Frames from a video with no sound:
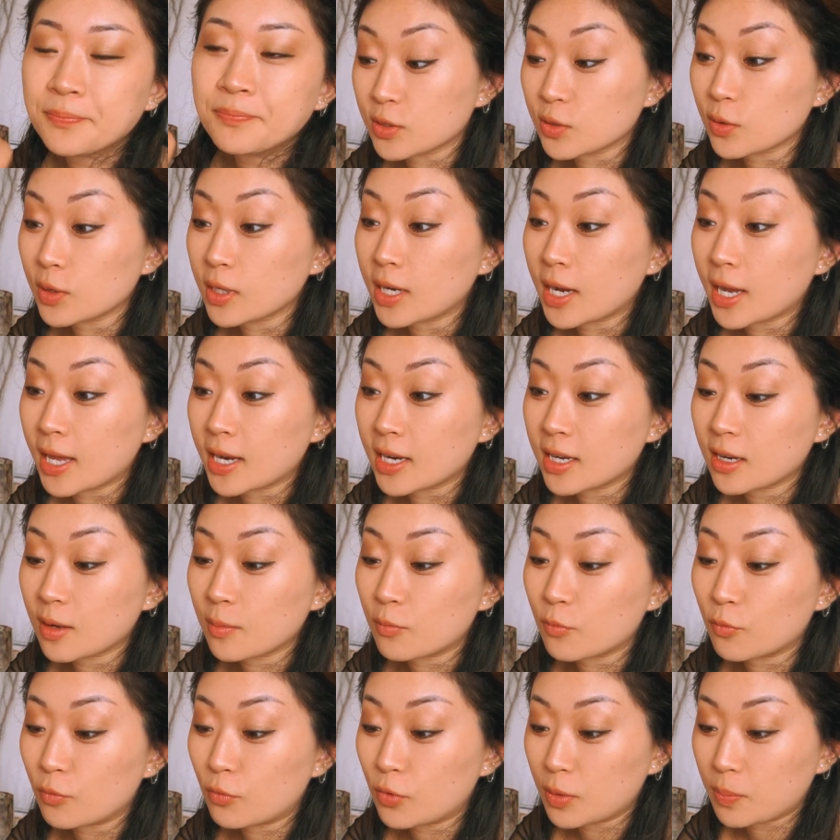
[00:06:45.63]
So then I ended
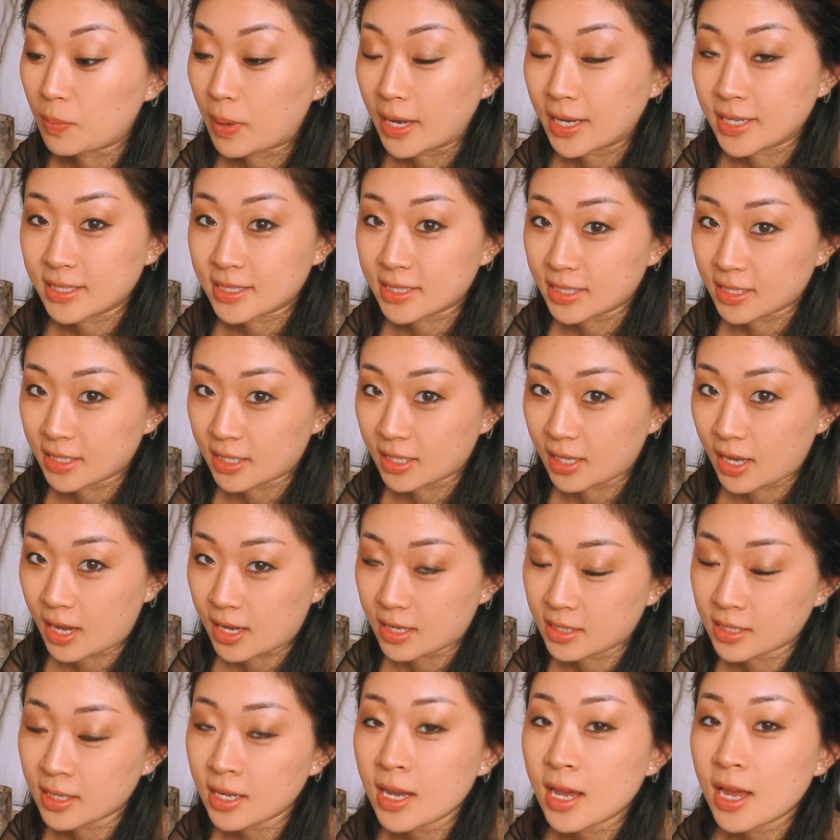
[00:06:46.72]
up repainting
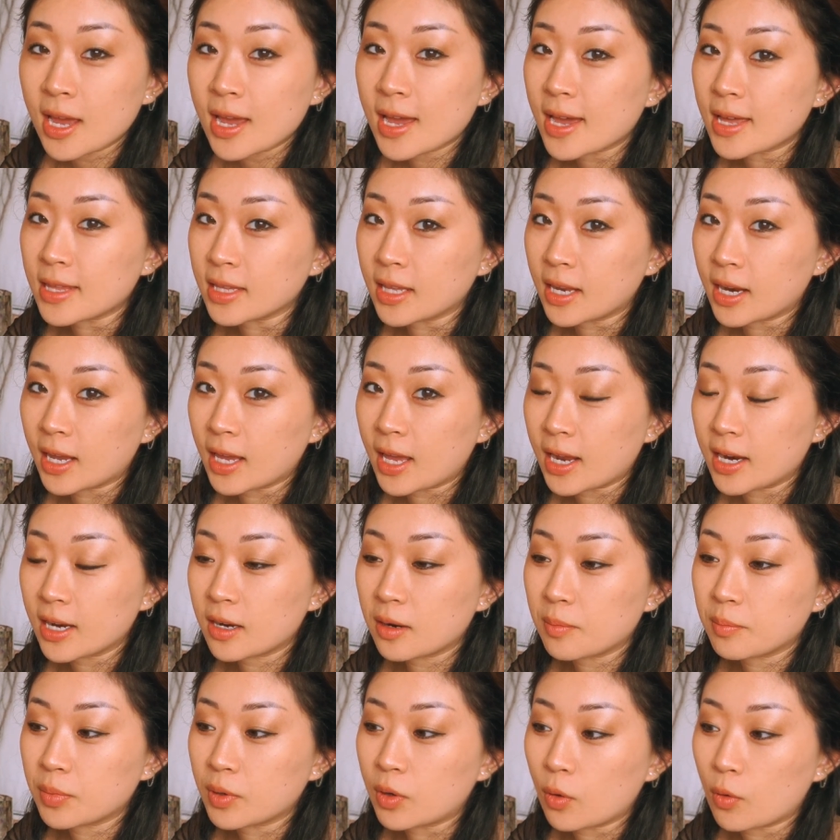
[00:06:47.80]
again, and then I ended
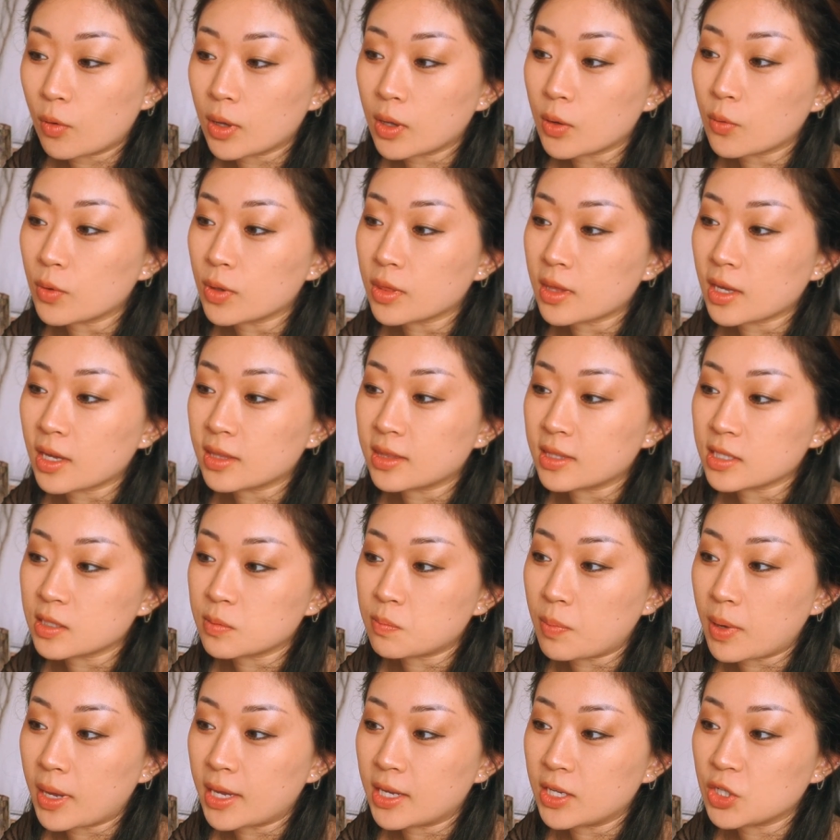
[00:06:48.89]
up going with like this
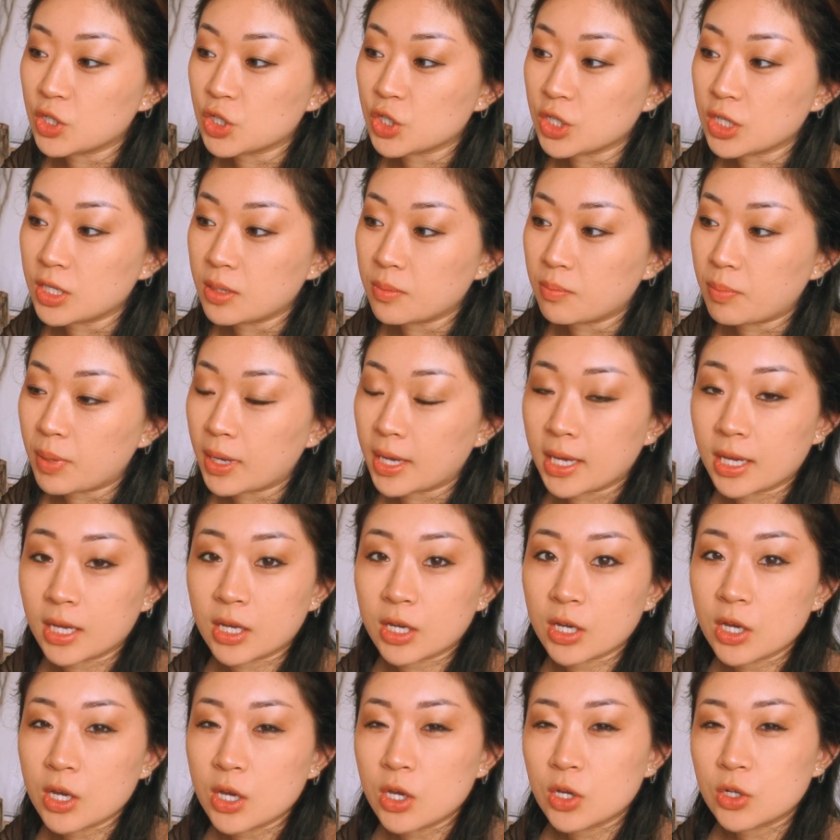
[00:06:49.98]
beigey
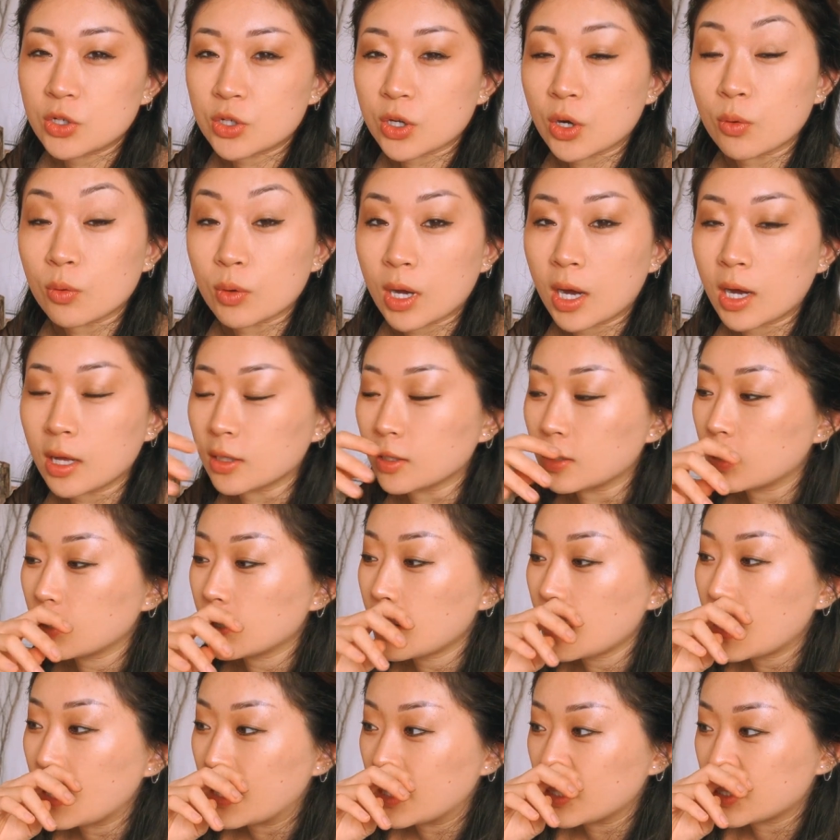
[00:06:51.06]
pink tone color.